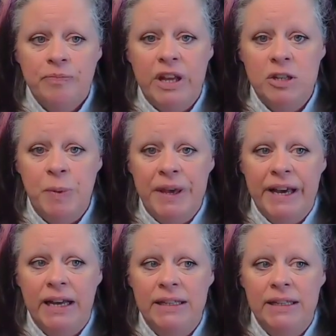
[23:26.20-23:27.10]
is
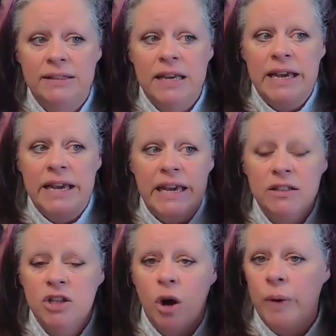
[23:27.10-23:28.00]
because
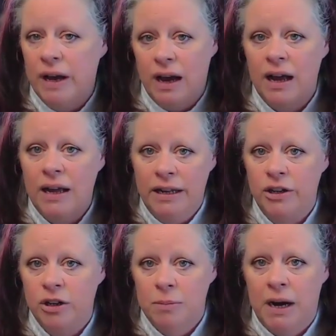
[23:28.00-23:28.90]
it's going on in
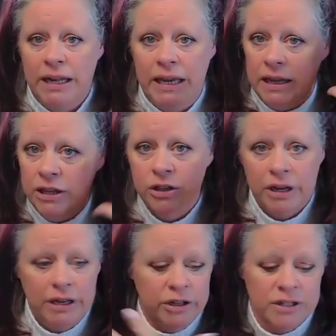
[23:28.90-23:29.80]
your body, in
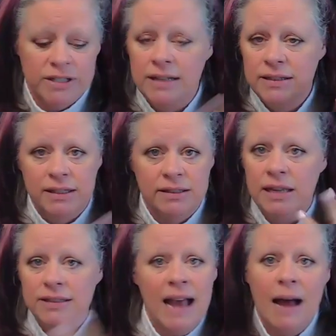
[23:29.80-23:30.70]
your senses.
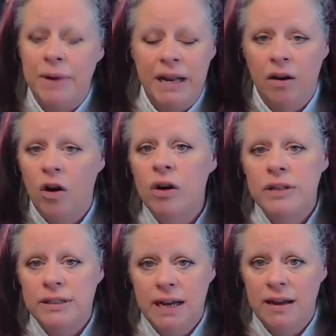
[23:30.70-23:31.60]
It's happening all
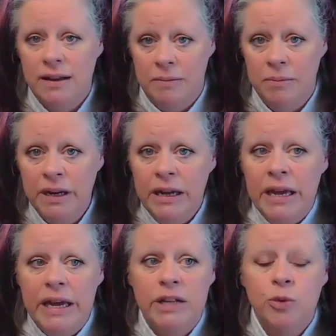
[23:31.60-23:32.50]
the time.
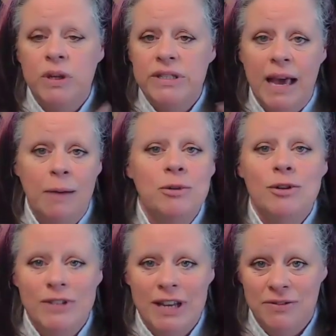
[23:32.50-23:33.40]
It's what's kept
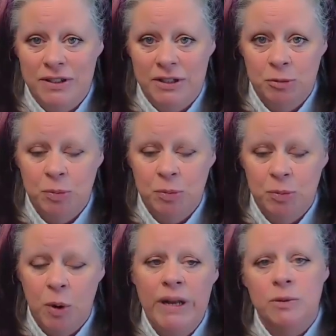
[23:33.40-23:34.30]
you safe to this
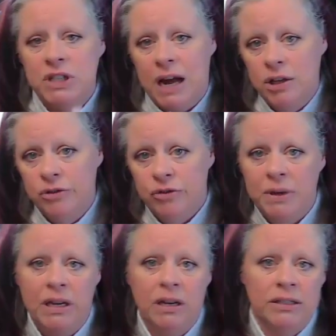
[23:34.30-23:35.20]
point. It's what's gotten you
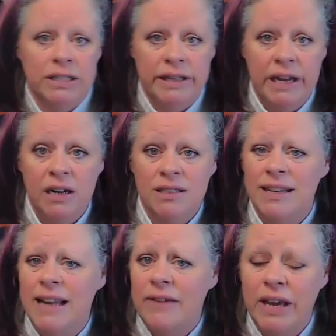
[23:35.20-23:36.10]
from here to there to
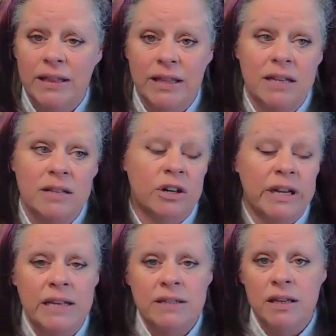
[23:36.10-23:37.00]
navigate things that
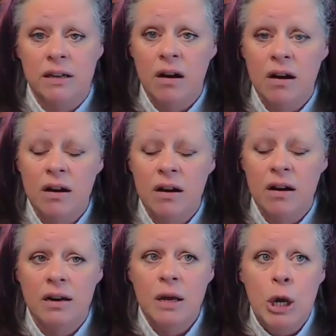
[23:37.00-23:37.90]
are easy and
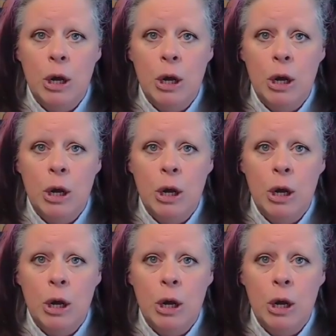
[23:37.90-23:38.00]
hard.